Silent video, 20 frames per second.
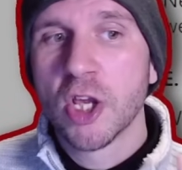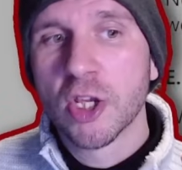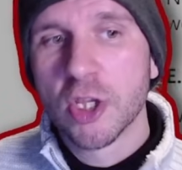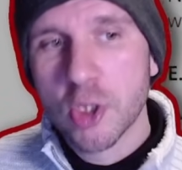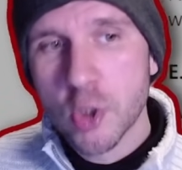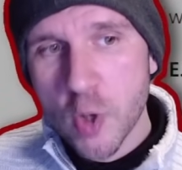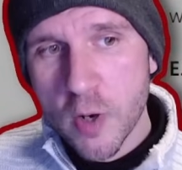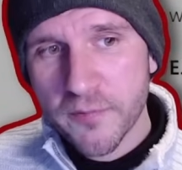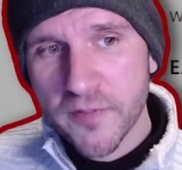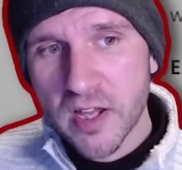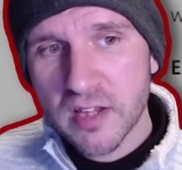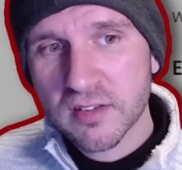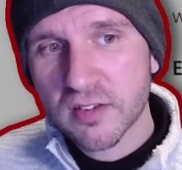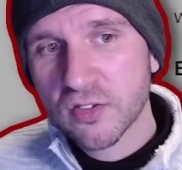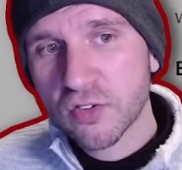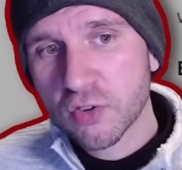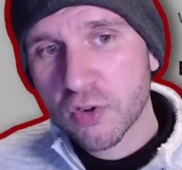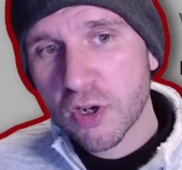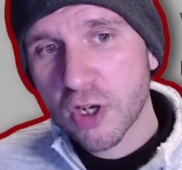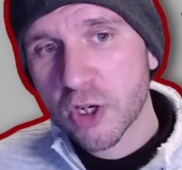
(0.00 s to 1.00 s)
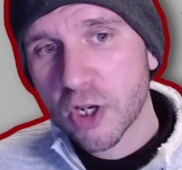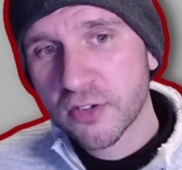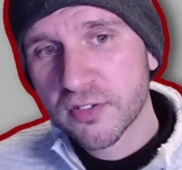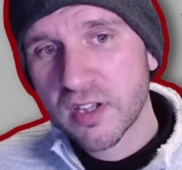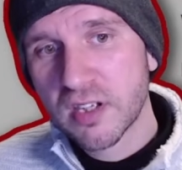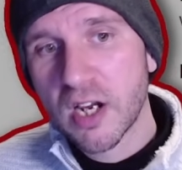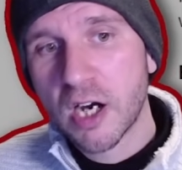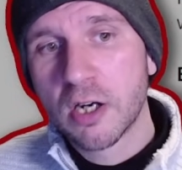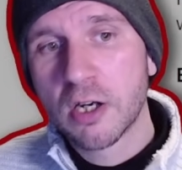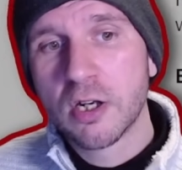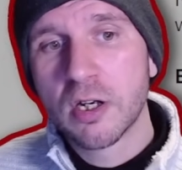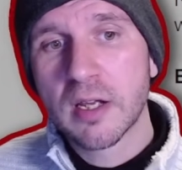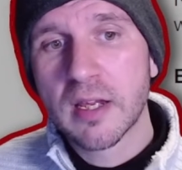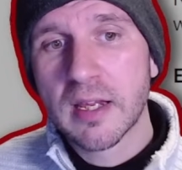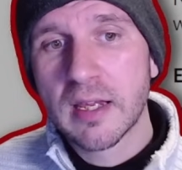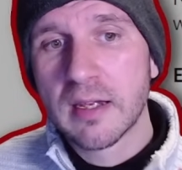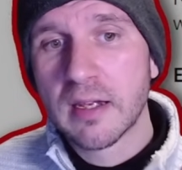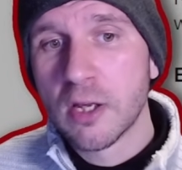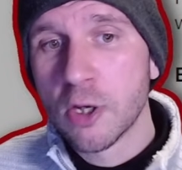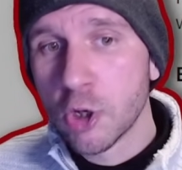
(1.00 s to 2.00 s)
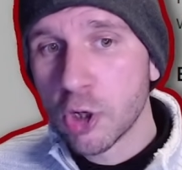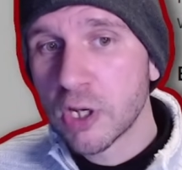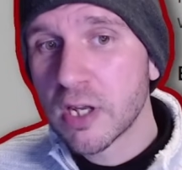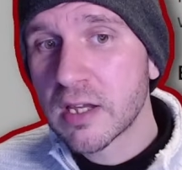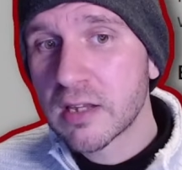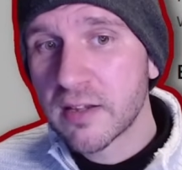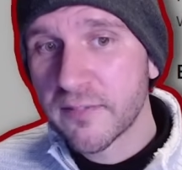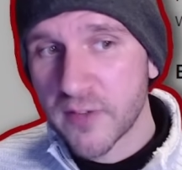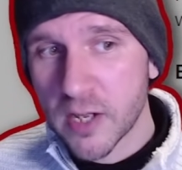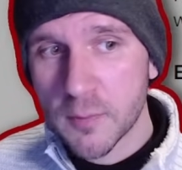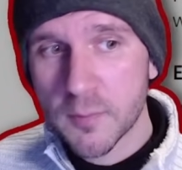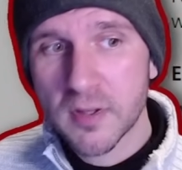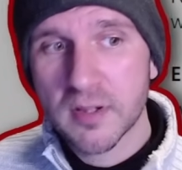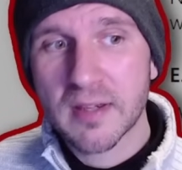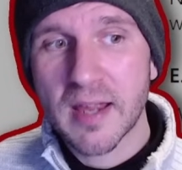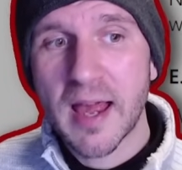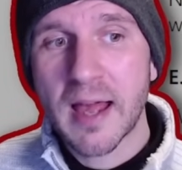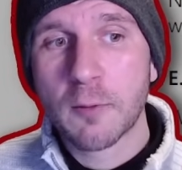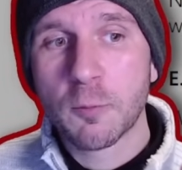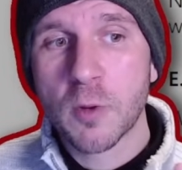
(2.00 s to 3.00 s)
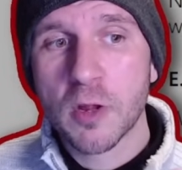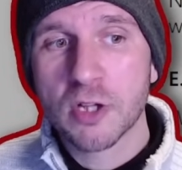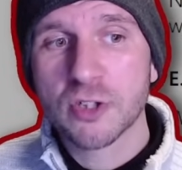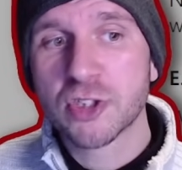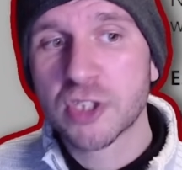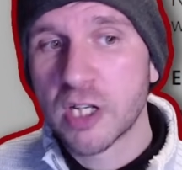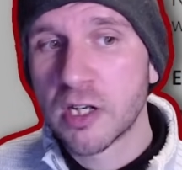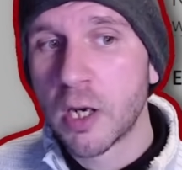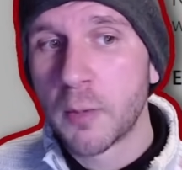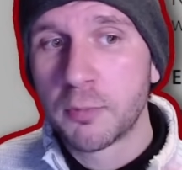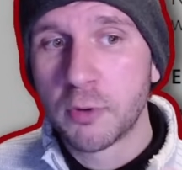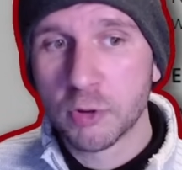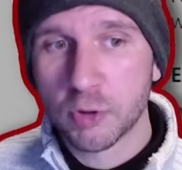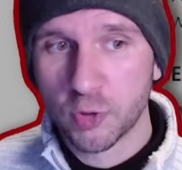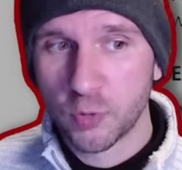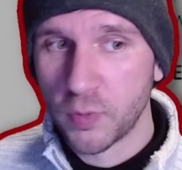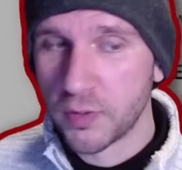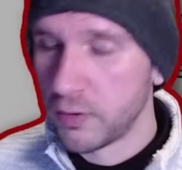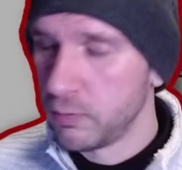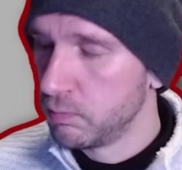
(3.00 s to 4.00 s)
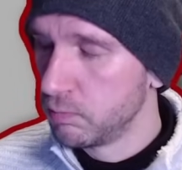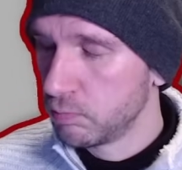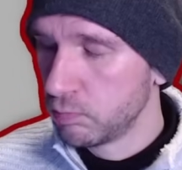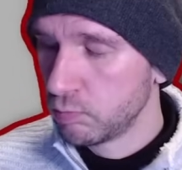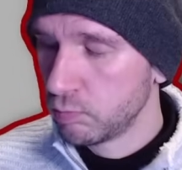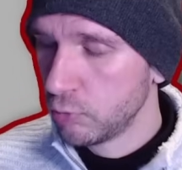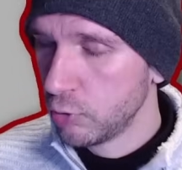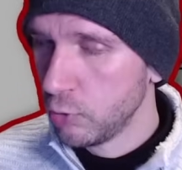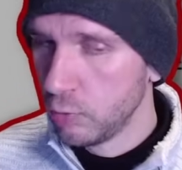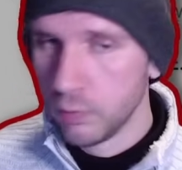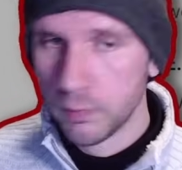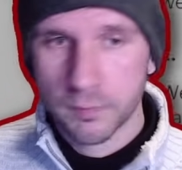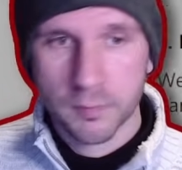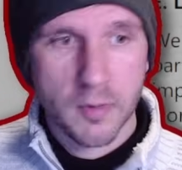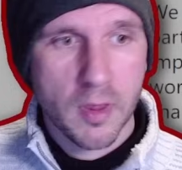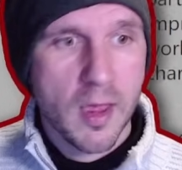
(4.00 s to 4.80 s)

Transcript: New events and story content are in early development, and we'll share our progress with you. Cool.